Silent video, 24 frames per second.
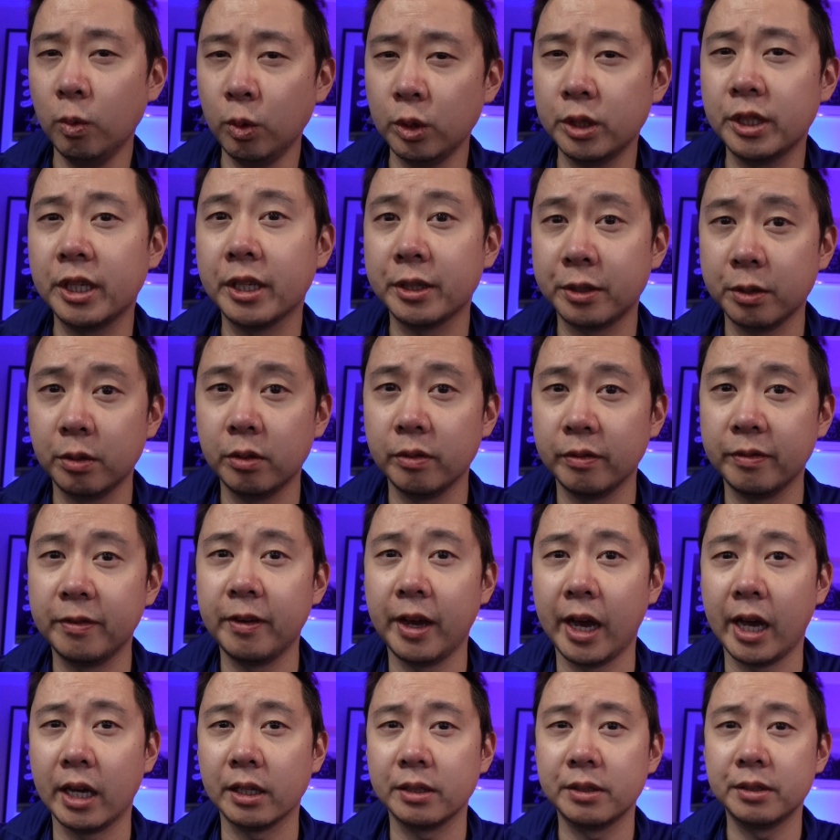which gets old
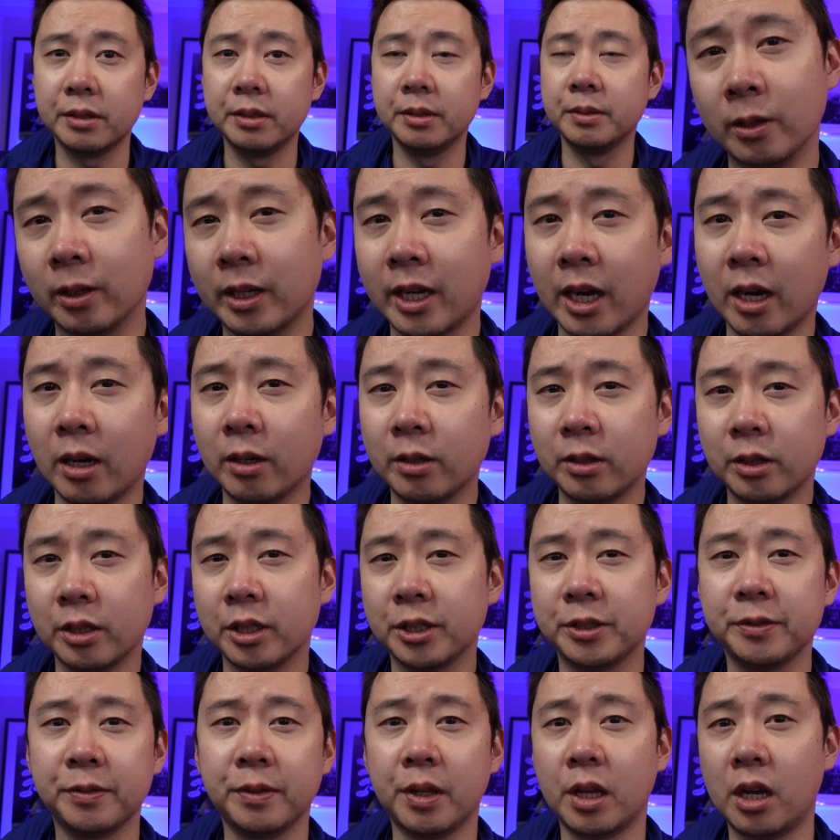fast. Your character
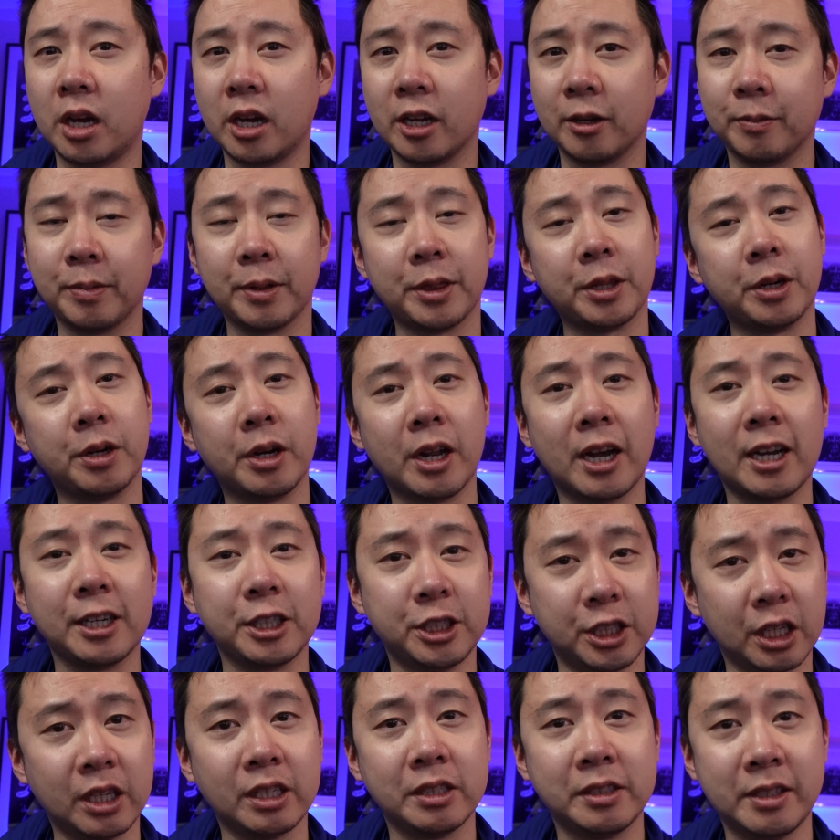is flawed, but they're not
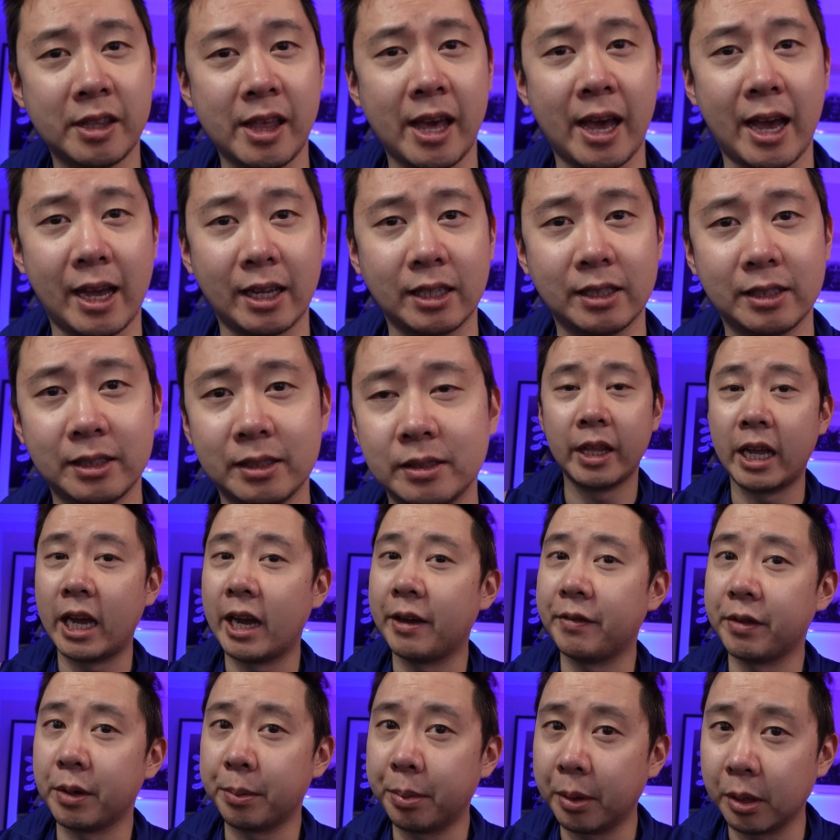just that. They
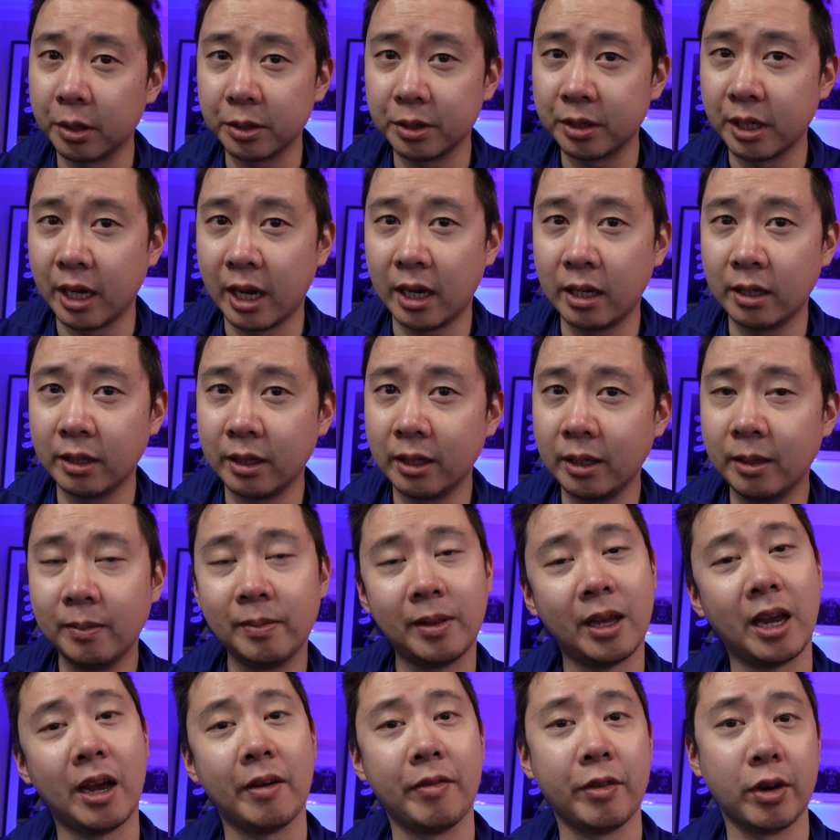have their personality,
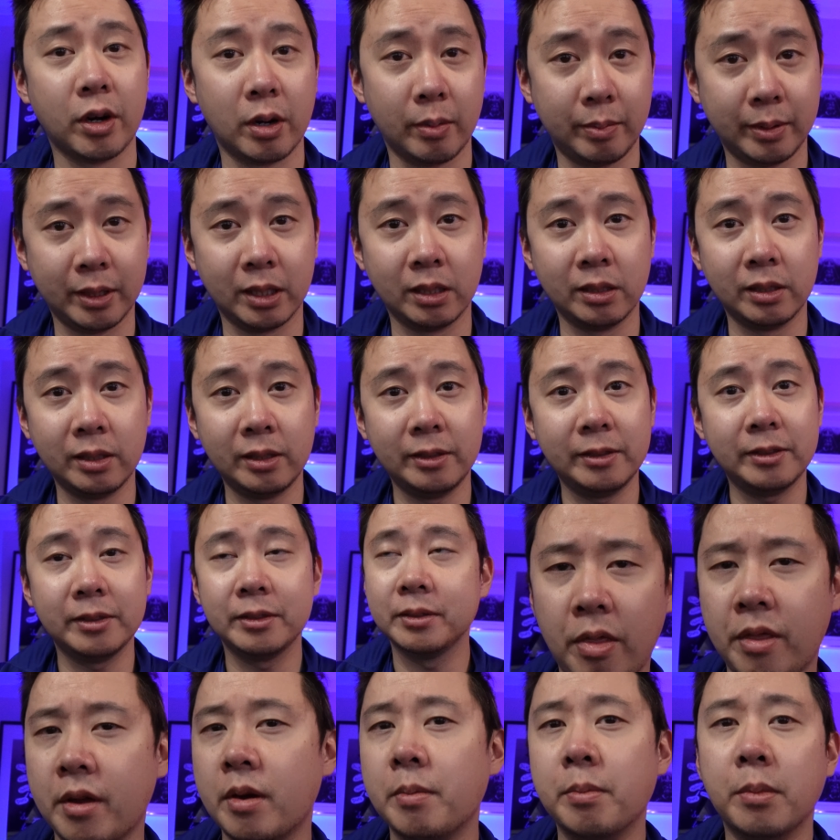they have their abilities,
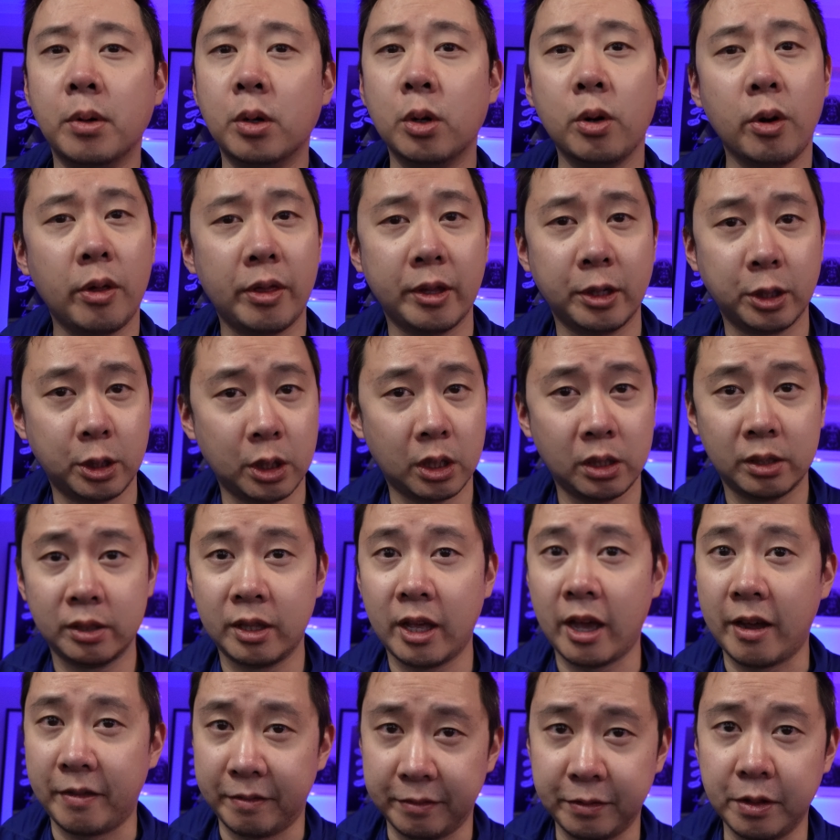they're more than just
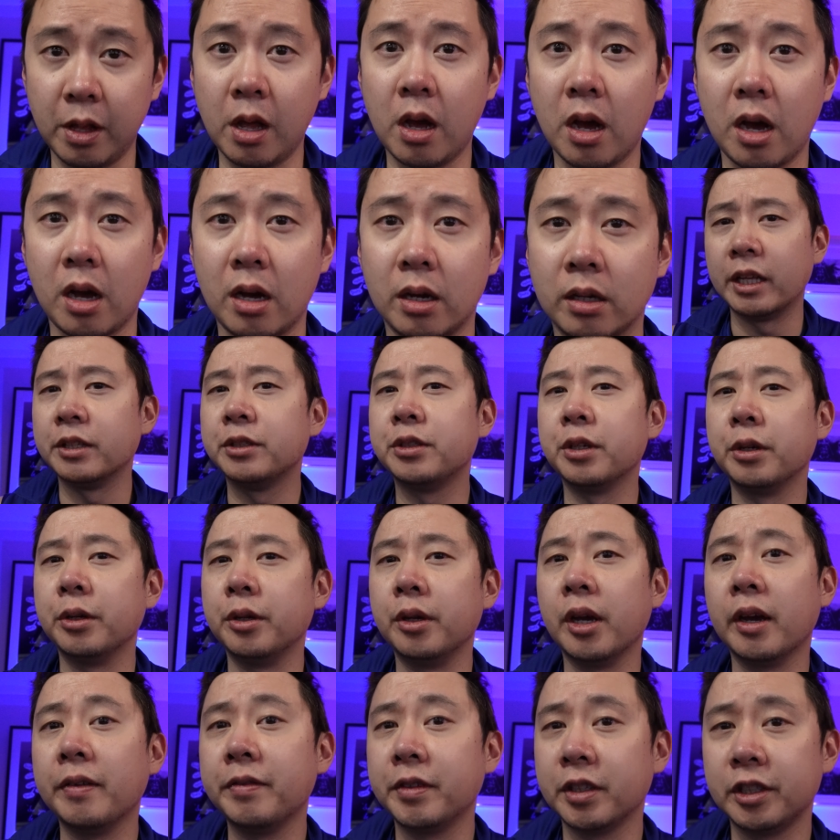that flaw. And so
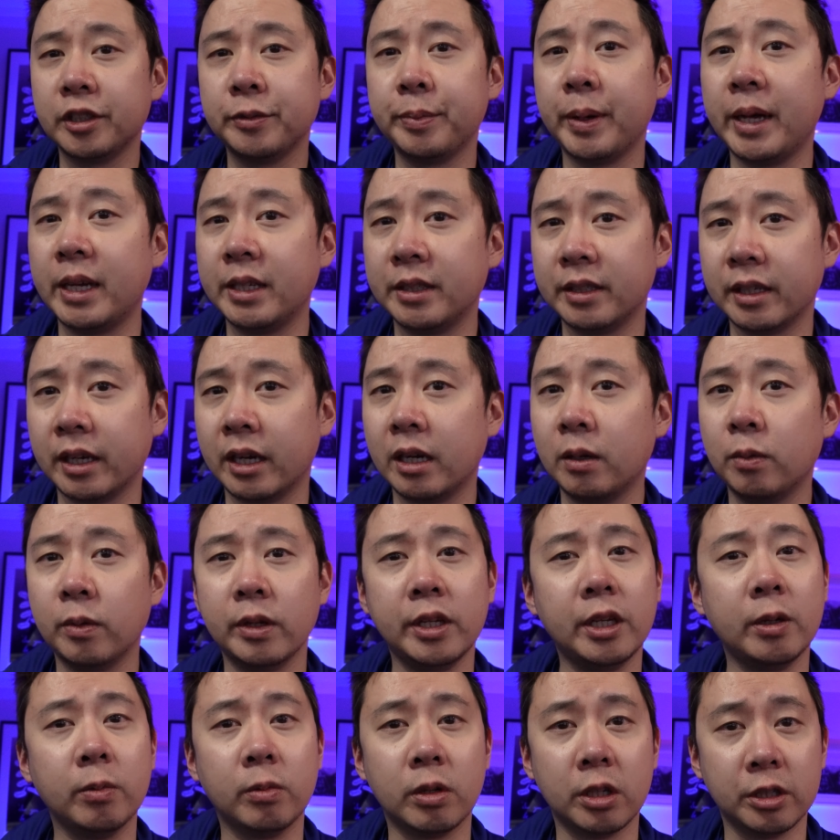you have to space out
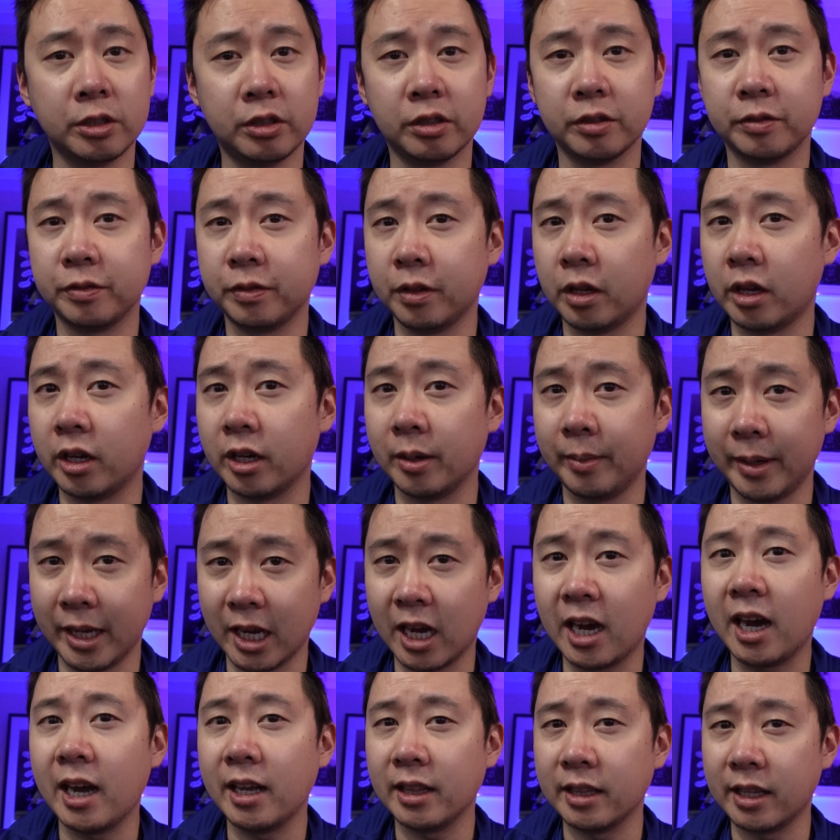when you want your flaw to be
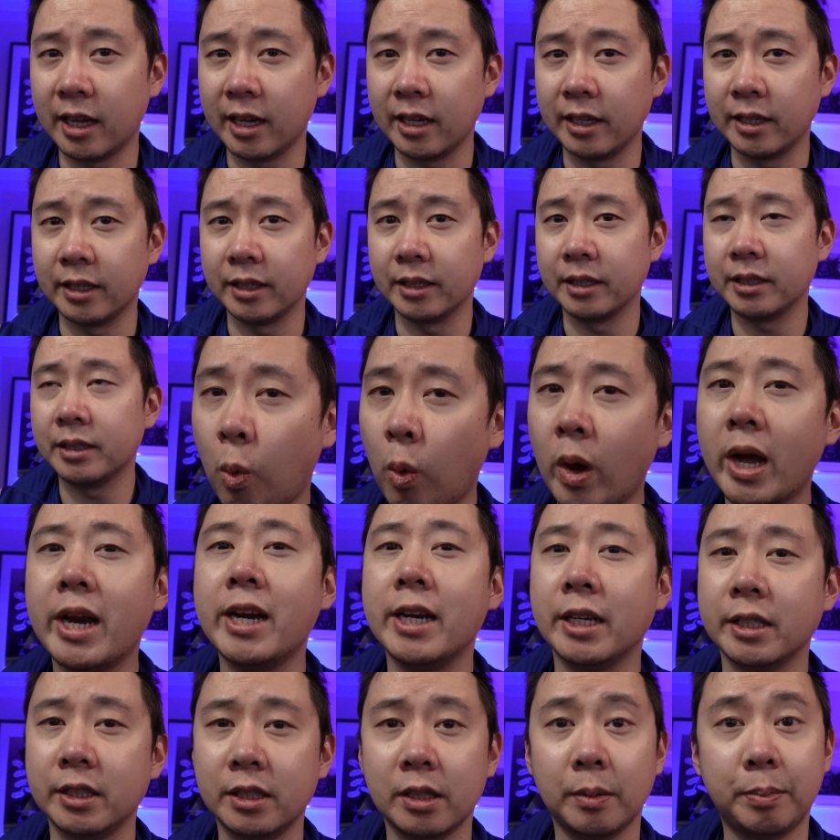highlighted, when
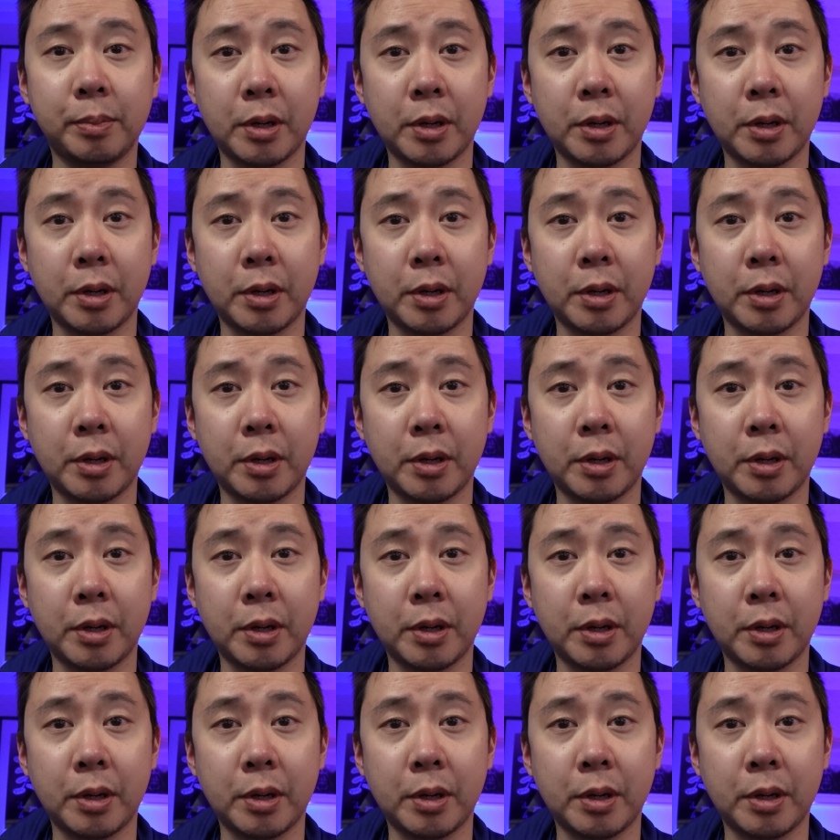it's a